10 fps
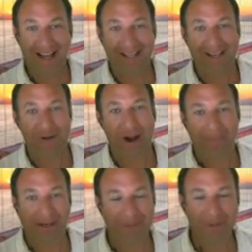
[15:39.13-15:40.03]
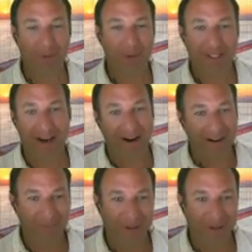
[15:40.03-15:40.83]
then that drop becomes more scary.